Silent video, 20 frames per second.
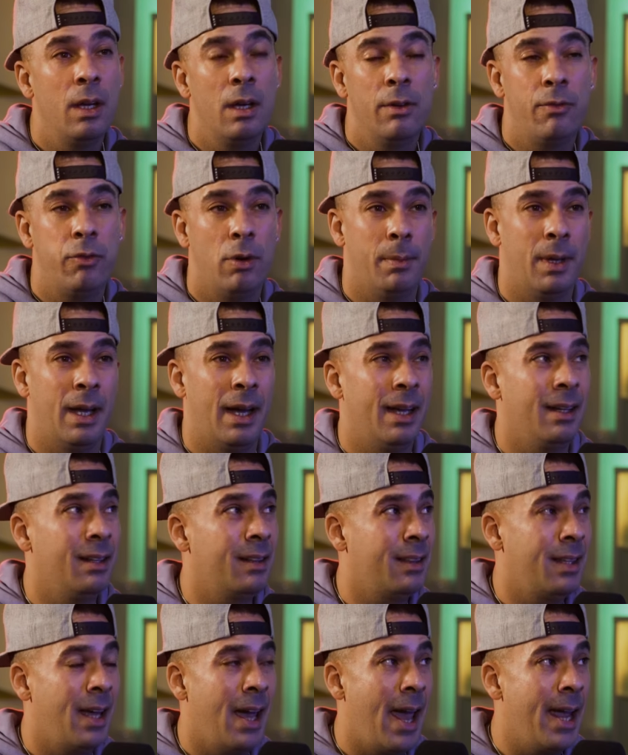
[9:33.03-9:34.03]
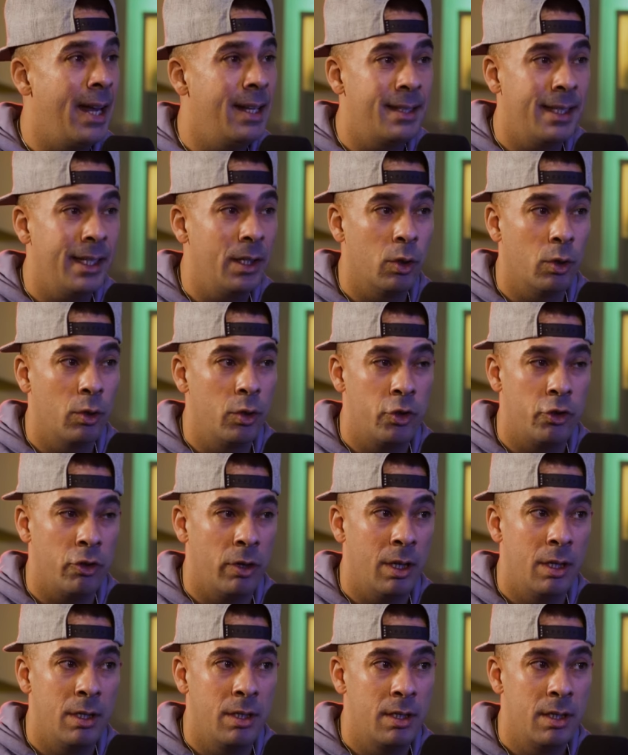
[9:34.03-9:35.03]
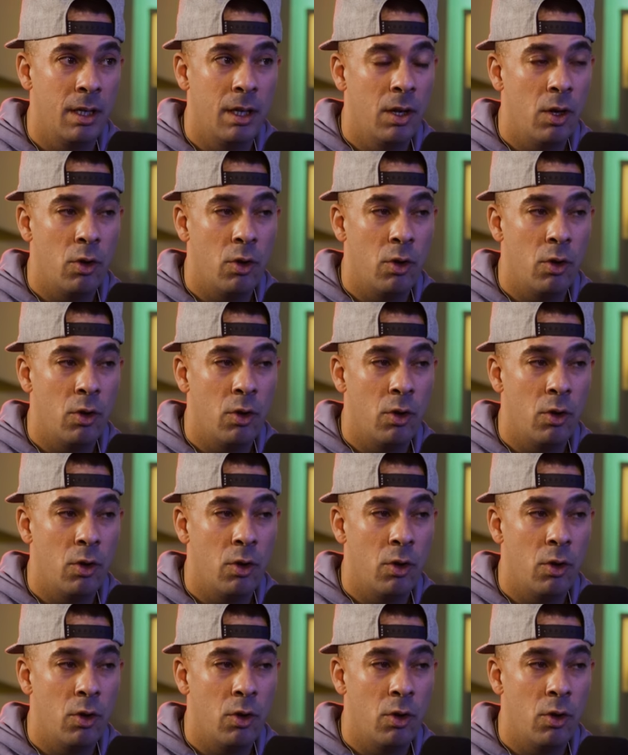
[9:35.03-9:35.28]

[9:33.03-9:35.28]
from like the 1800s